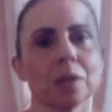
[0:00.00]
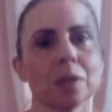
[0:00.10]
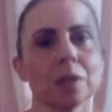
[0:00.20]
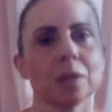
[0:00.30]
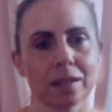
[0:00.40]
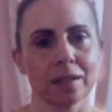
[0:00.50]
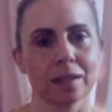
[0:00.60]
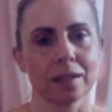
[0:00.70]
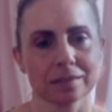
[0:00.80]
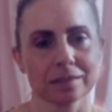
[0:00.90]

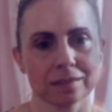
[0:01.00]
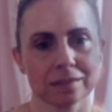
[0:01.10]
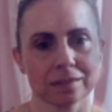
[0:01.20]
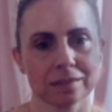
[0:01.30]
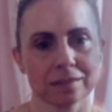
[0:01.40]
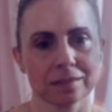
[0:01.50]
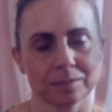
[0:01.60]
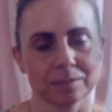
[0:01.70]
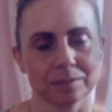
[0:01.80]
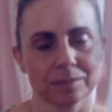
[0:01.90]

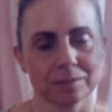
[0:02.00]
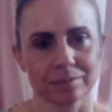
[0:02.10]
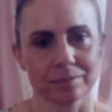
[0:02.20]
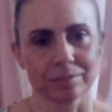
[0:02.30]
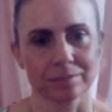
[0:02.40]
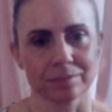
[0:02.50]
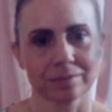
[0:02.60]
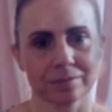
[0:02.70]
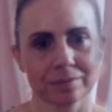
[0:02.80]
Nothing is said.